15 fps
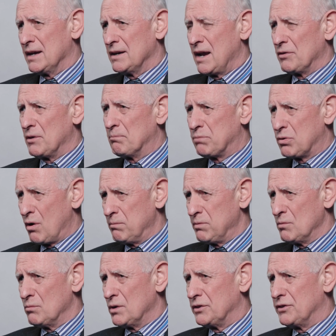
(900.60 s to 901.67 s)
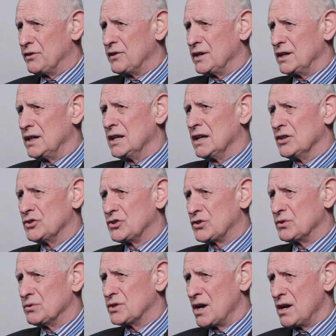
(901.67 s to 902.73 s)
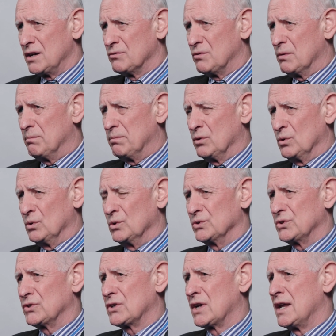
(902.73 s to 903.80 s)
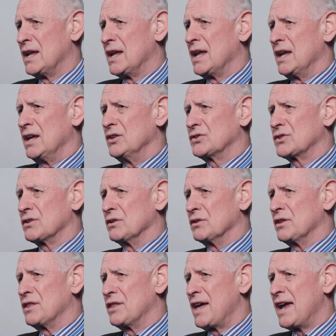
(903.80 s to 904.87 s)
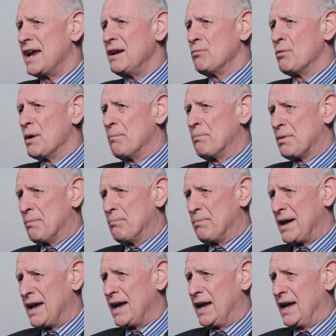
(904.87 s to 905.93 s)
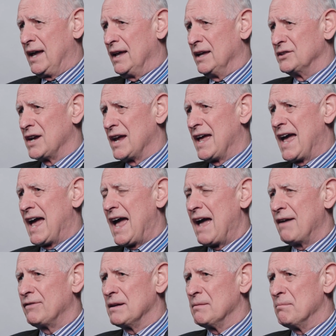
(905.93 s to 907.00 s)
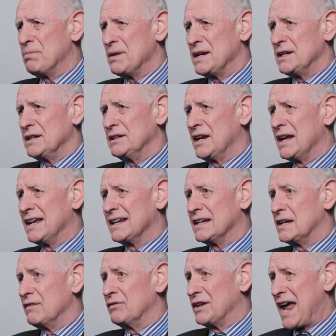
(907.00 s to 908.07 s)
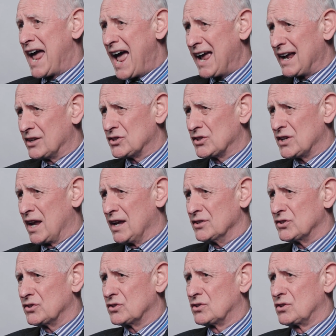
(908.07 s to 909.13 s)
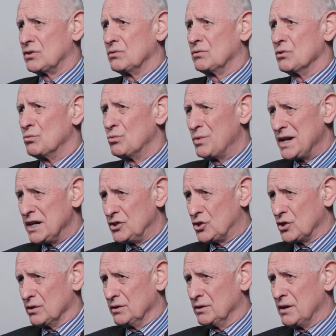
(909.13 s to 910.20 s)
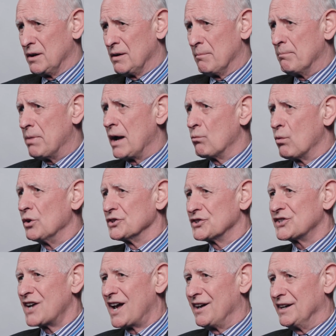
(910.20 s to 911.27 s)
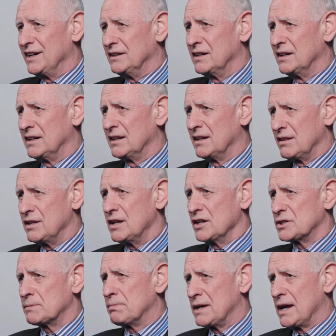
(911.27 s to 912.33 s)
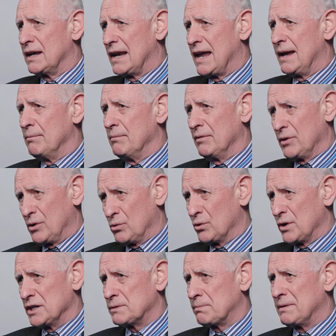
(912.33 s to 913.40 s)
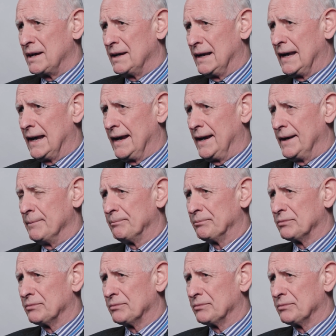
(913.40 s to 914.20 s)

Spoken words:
Now, the problem with the Sudan reports is that they were prepared, having been given access to the region by one side, the SPLM or SPLA.